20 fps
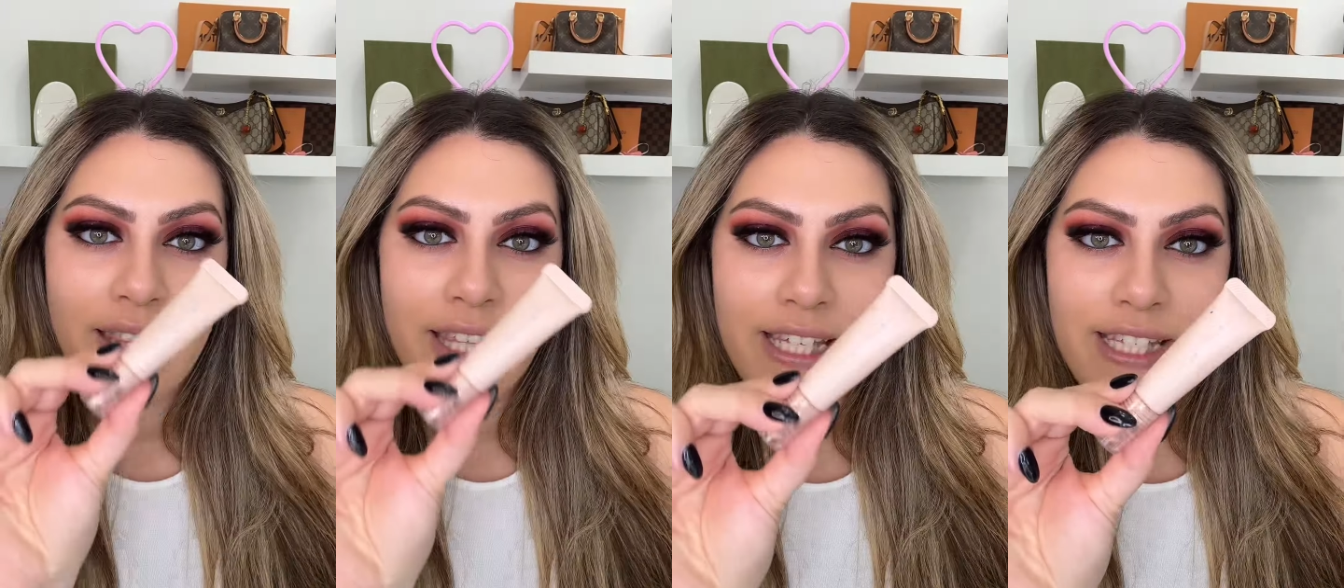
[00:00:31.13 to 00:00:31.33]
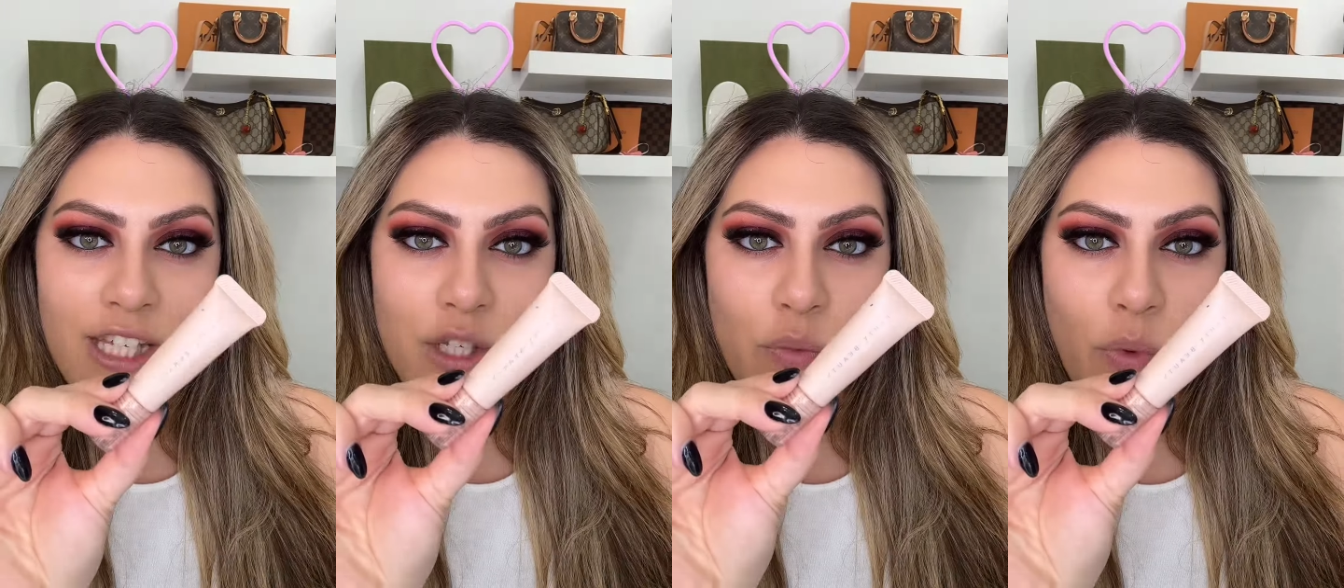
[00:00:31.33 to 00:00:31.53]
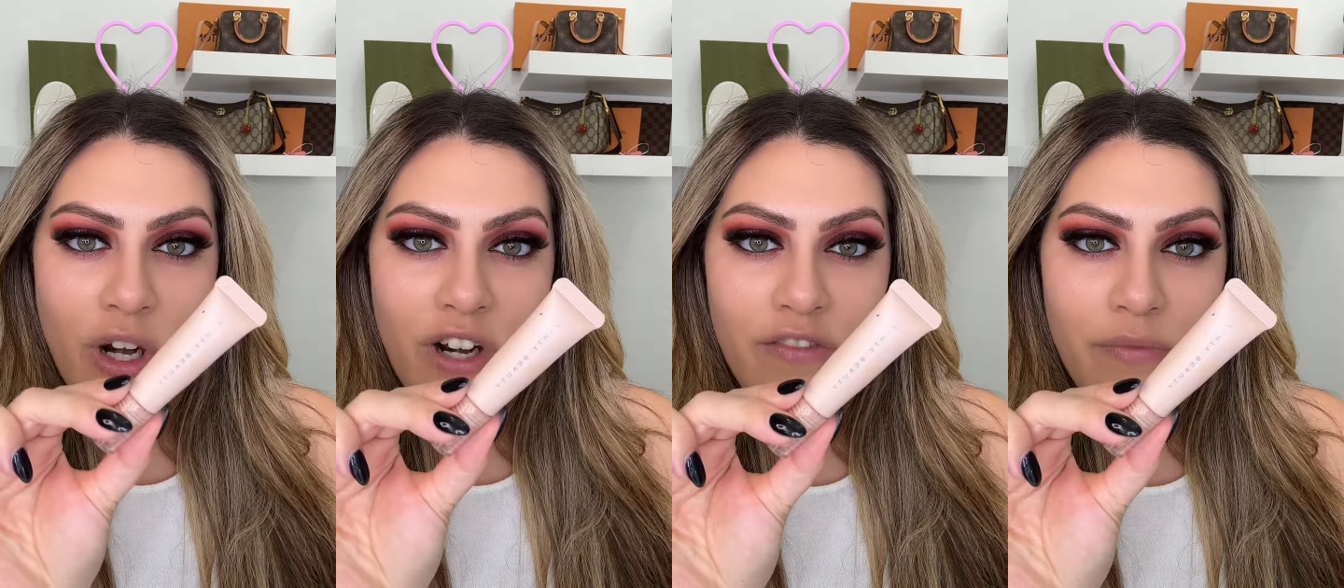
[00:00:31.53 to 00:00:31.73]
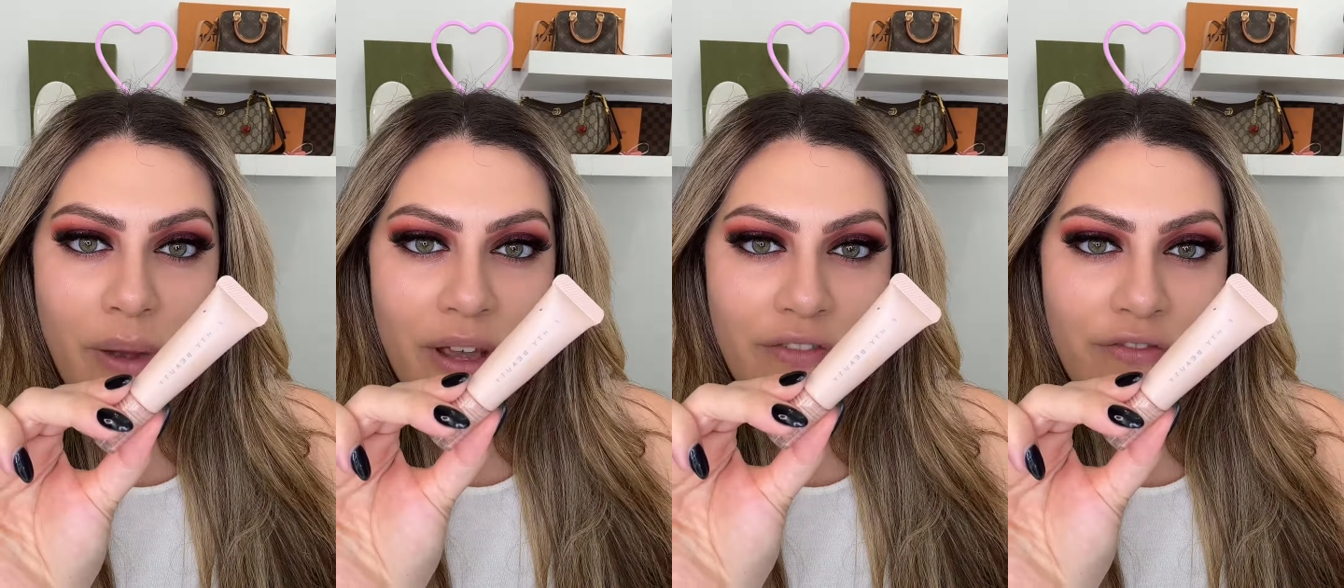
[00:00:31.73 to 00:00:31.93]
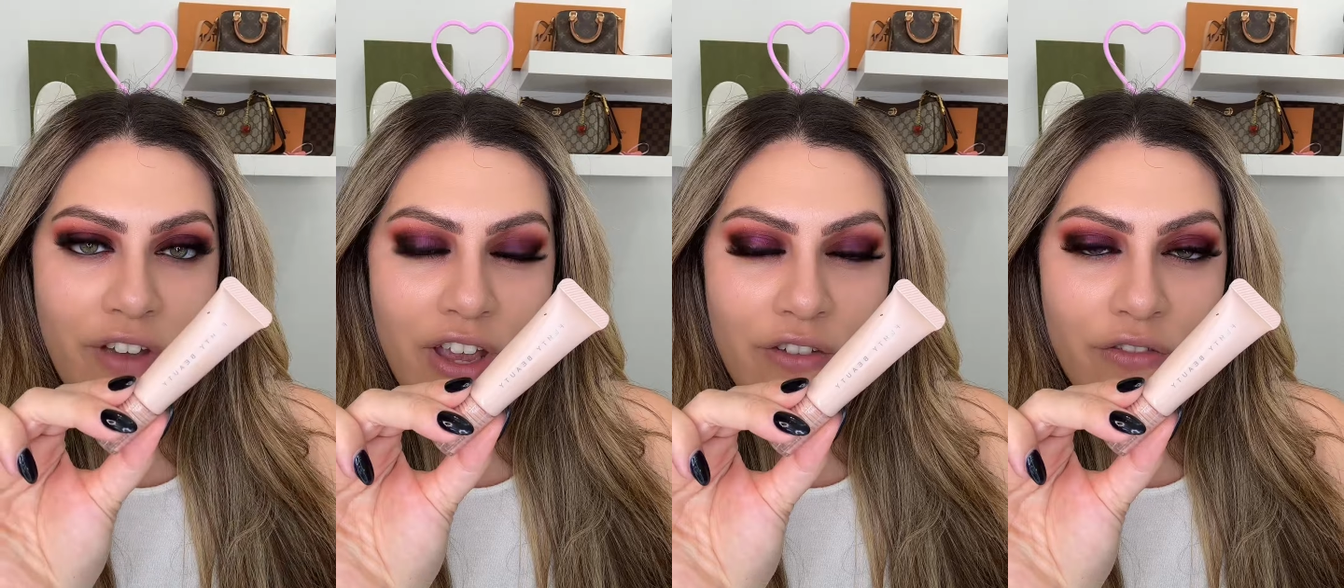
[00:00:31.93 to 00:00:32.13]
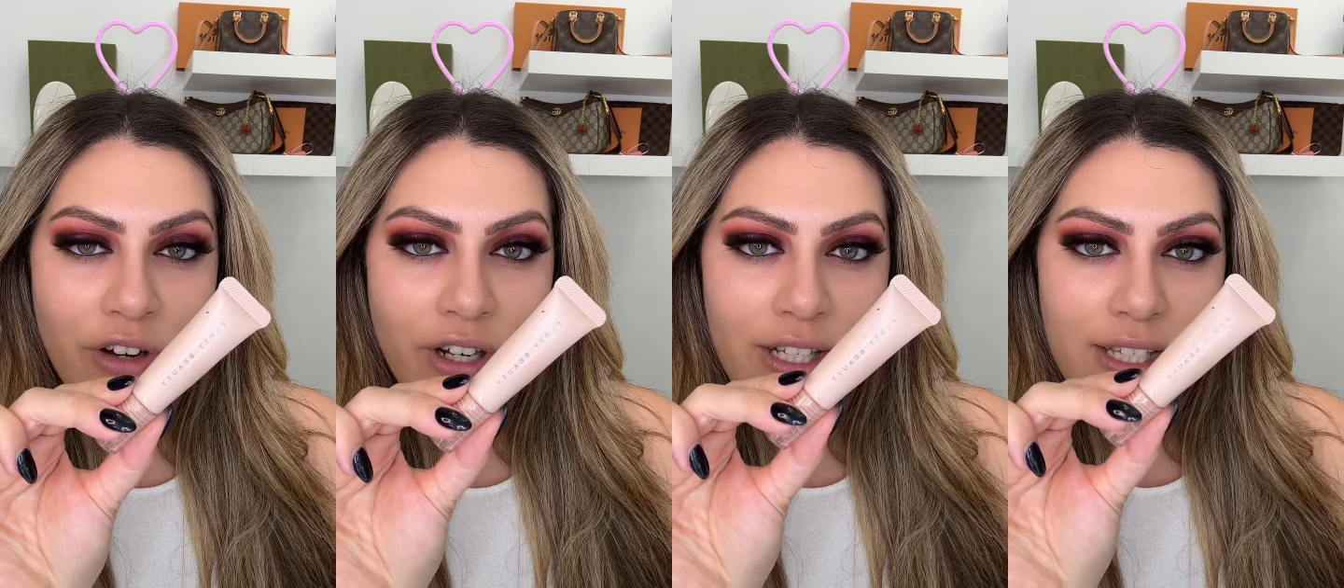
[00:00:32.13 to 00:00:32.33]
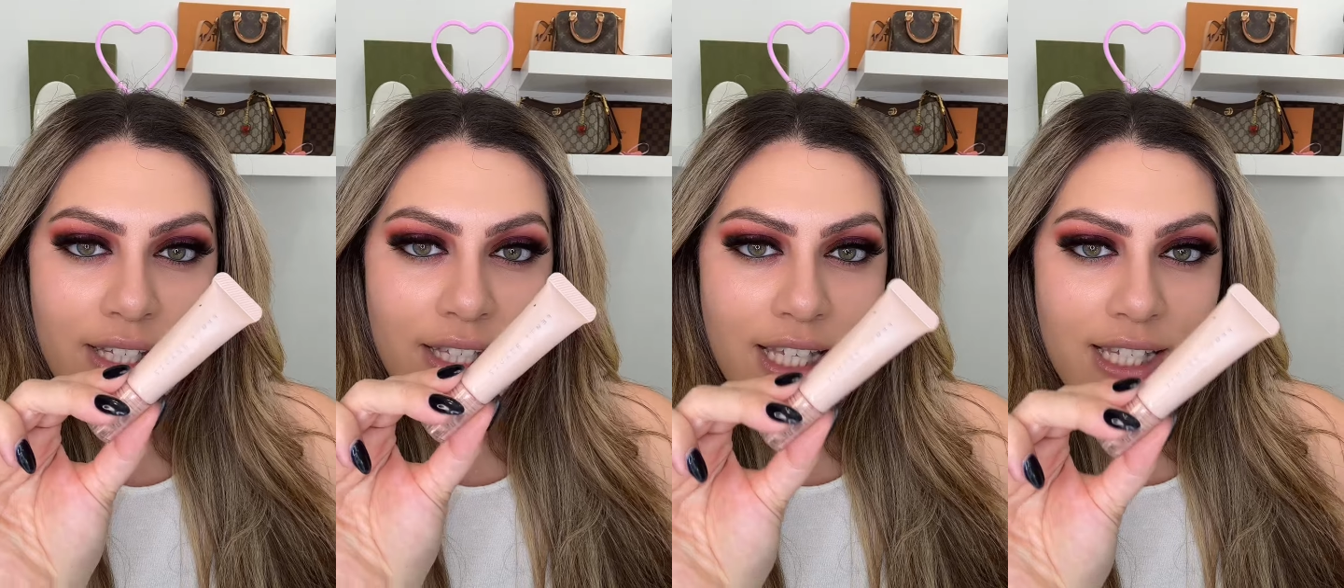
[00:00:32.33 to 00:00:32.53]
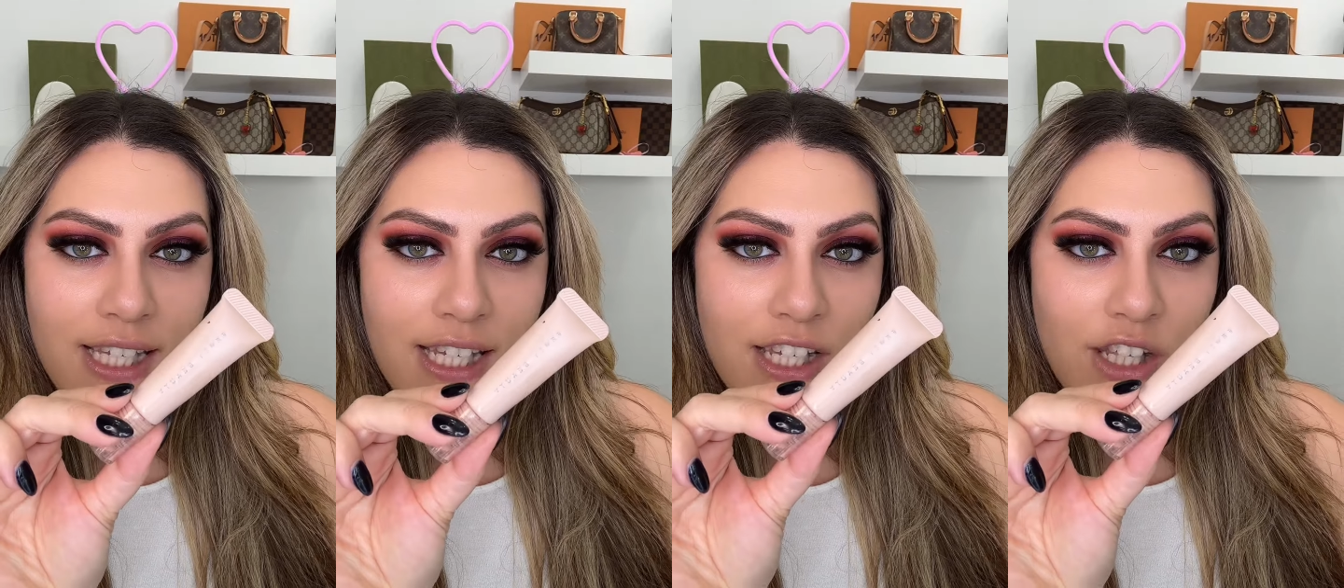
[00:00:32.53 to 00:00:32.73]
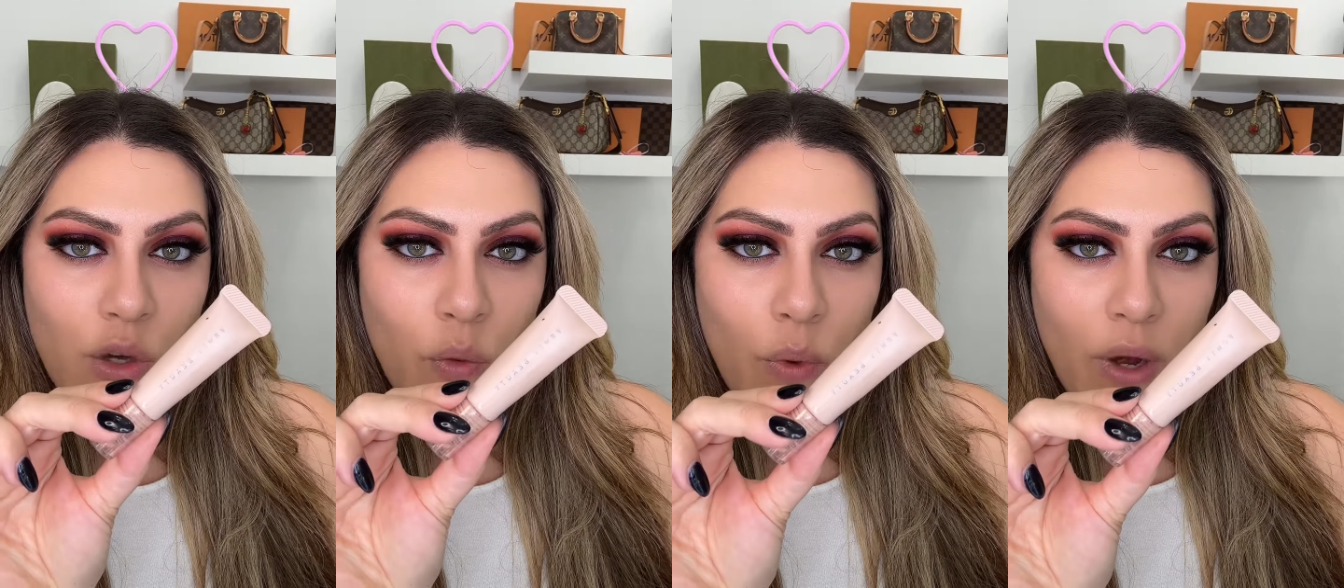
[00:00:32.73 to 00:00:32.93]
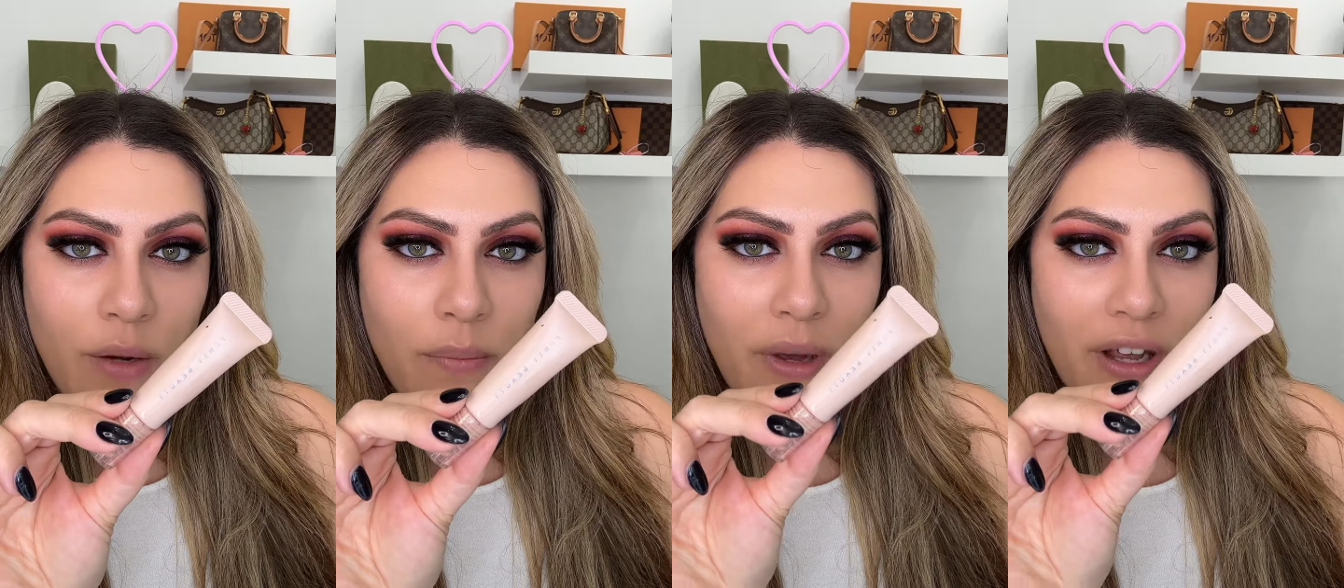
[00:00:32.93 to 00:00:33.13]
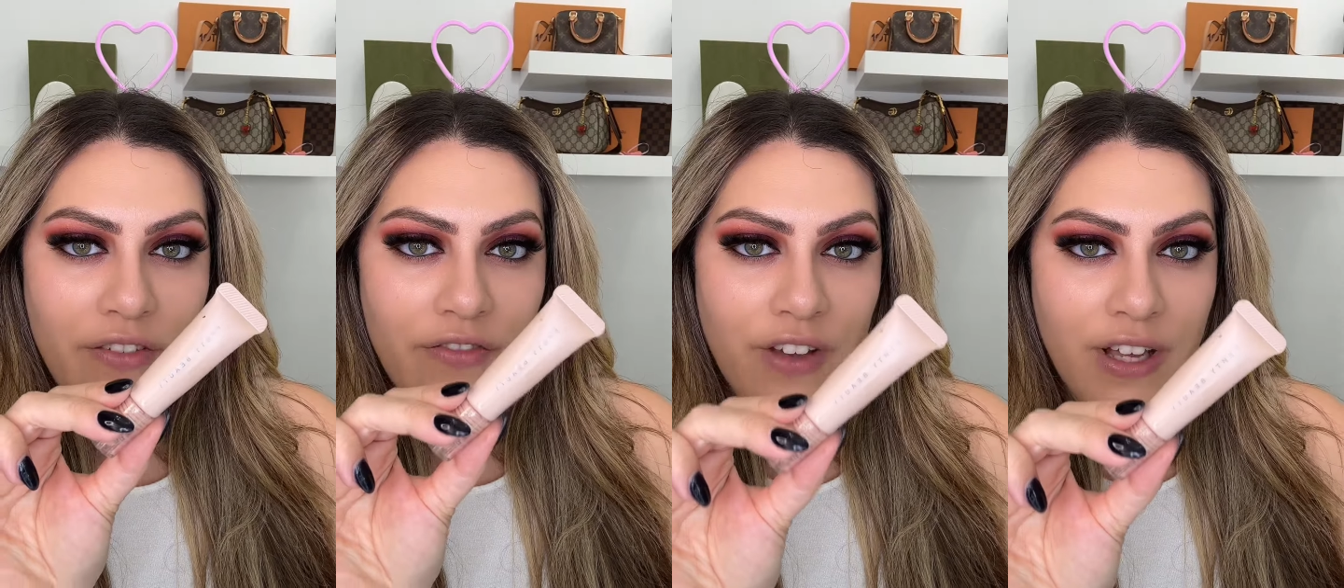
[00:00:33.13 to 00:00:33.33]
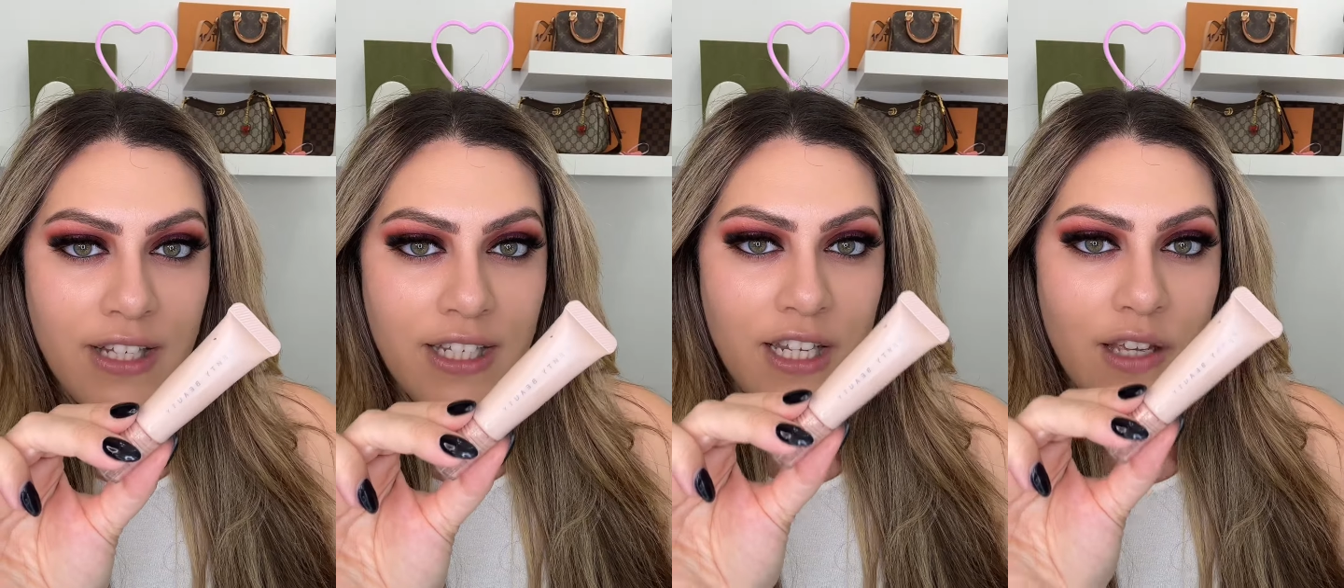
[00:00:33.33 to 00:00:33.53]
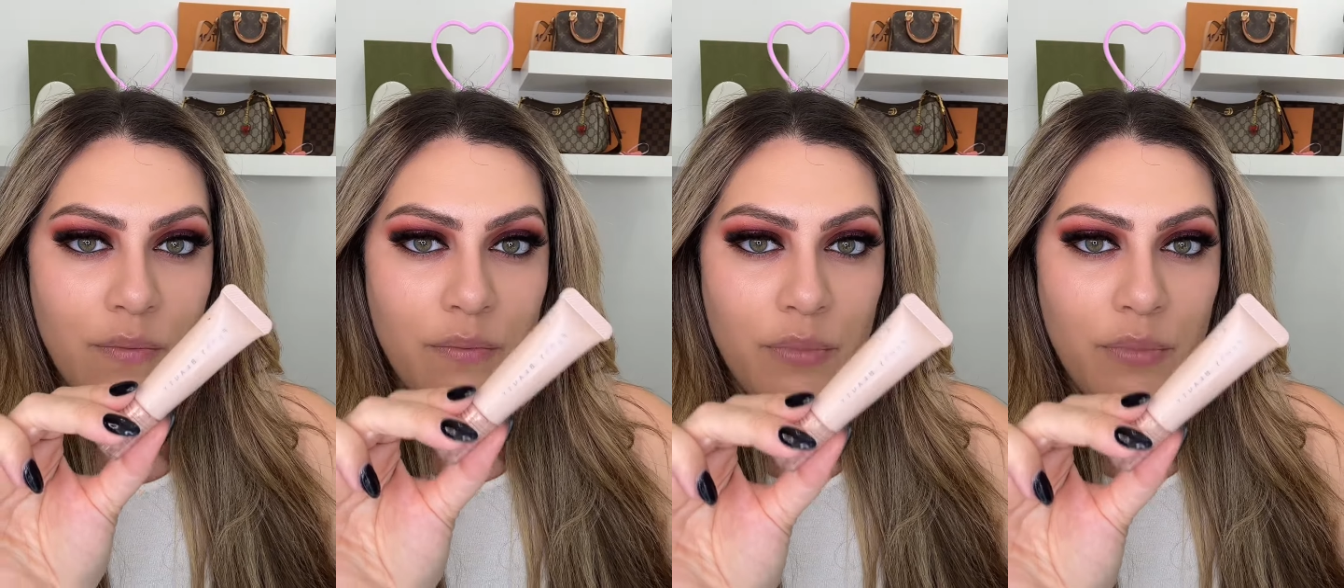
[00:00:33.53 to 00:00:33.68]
This is one of my favorites. This is the one by Fenty